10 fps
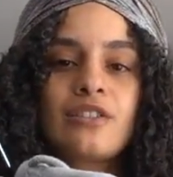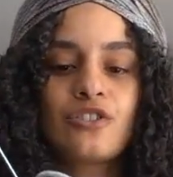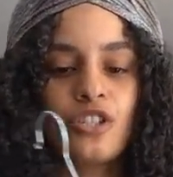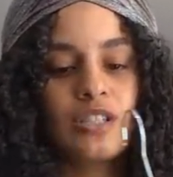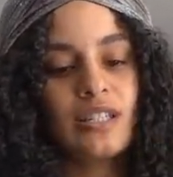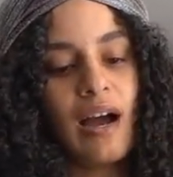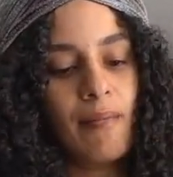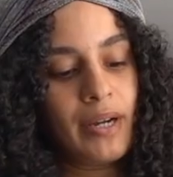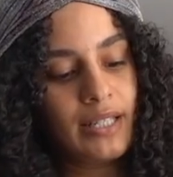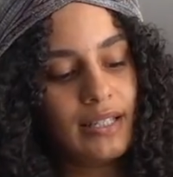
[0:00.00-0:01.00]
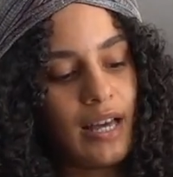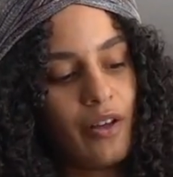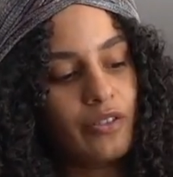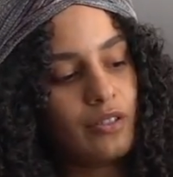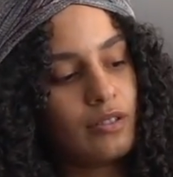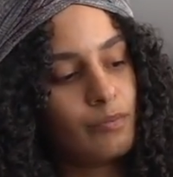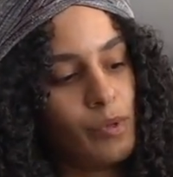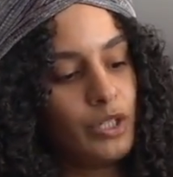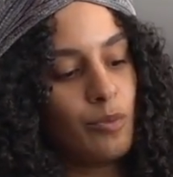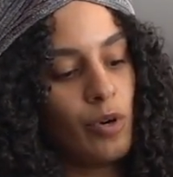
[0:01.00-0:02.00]
it's just not my style. This is
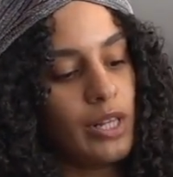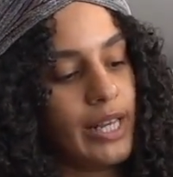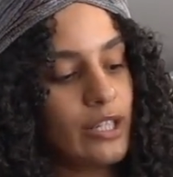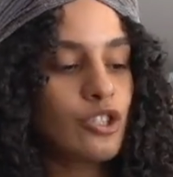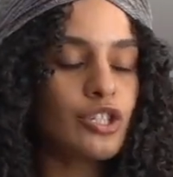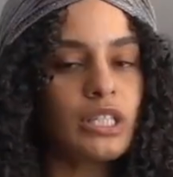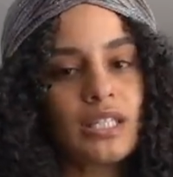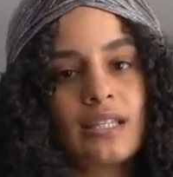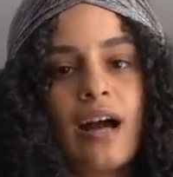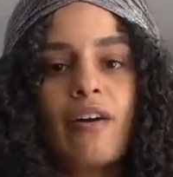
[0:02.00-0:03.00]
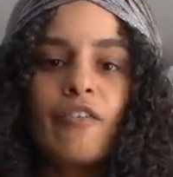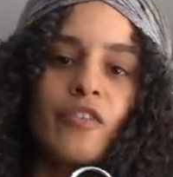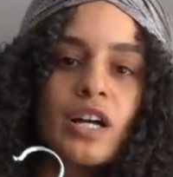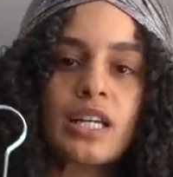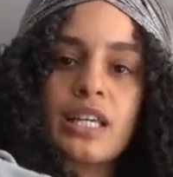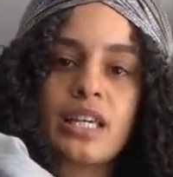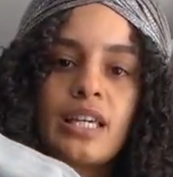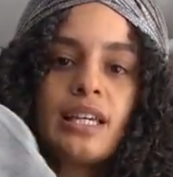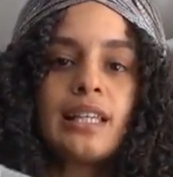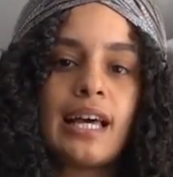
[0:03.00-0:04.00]
much more like street style,
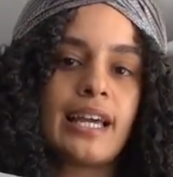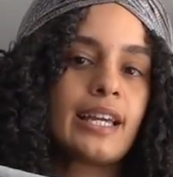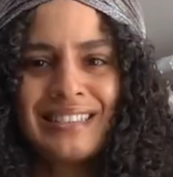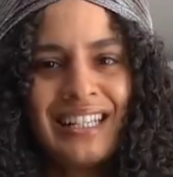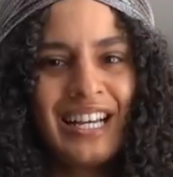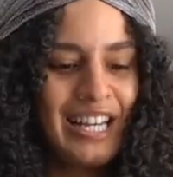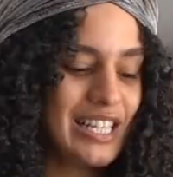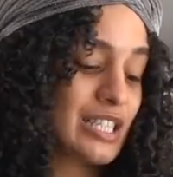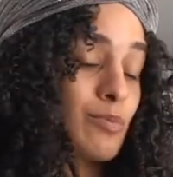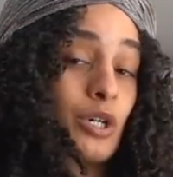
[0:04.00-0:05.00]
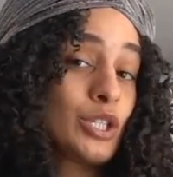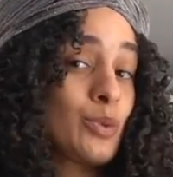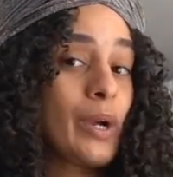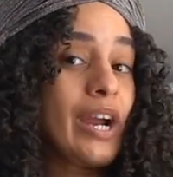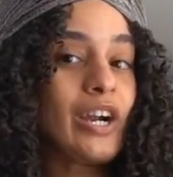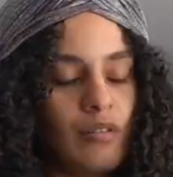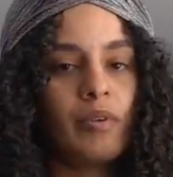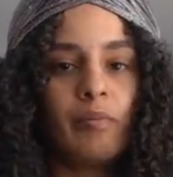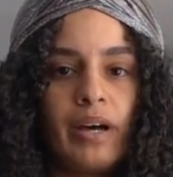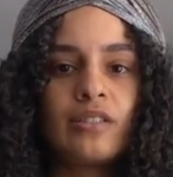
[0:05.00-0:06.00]
funky, like sportswear. I'm
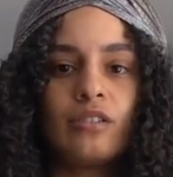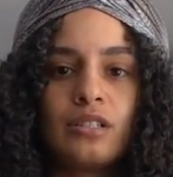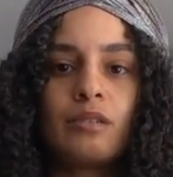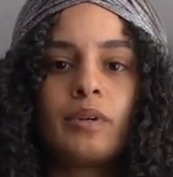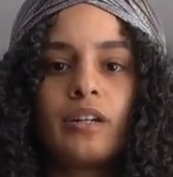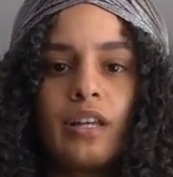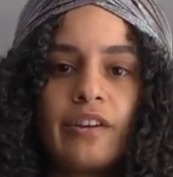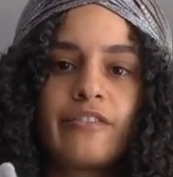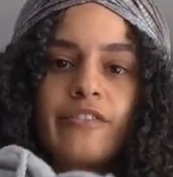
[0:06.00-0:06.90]
gonna pass her on to Better Life.